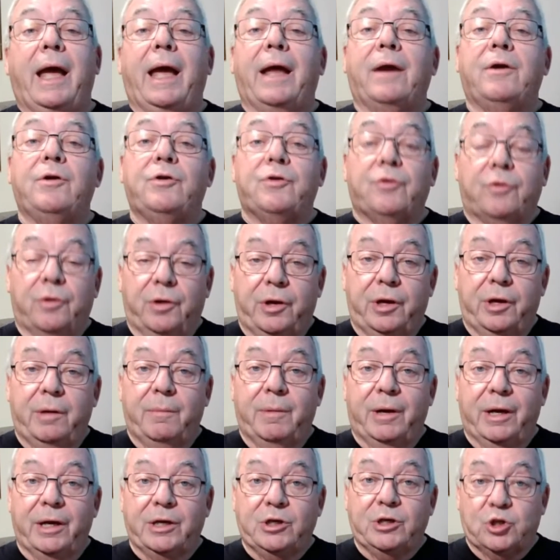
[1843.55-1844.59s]
And during
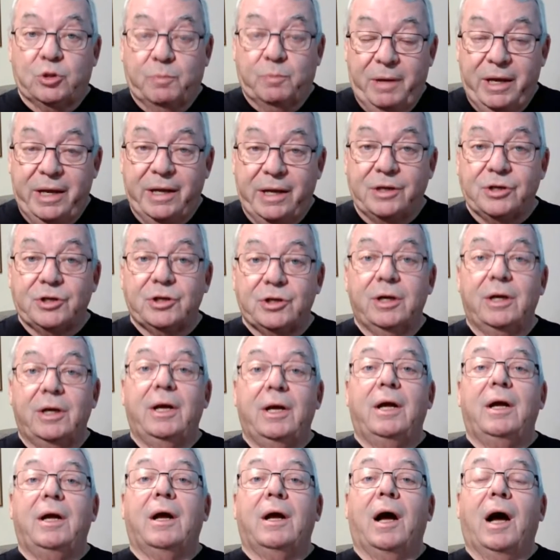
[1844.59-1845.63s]
my speech,
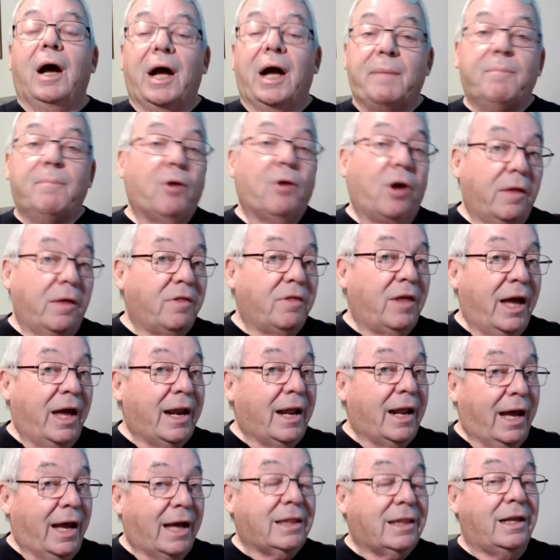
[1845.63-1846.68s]
I brought that
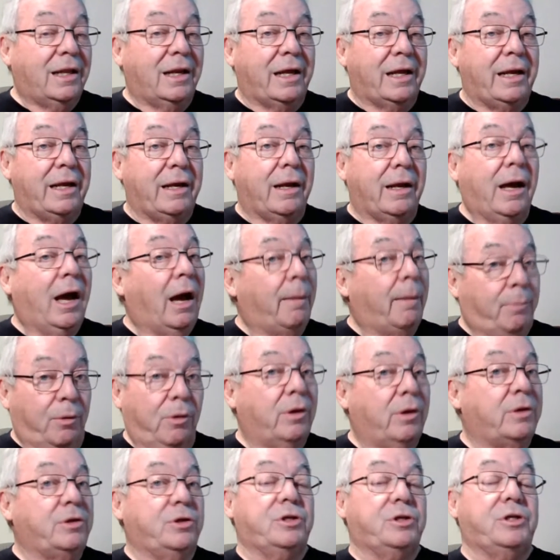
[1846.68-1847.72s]
athlete up
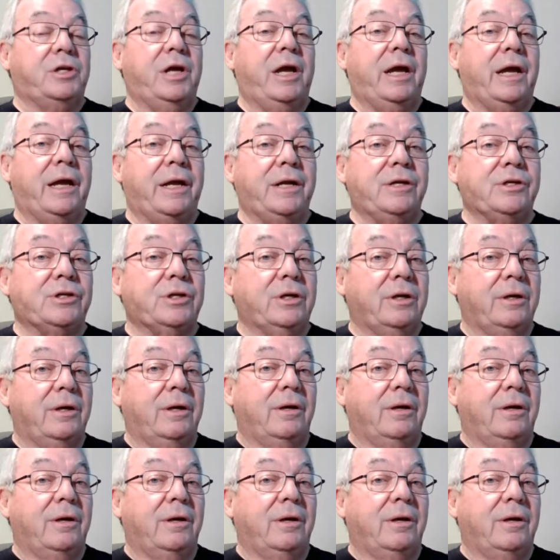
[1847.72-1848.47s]
on stage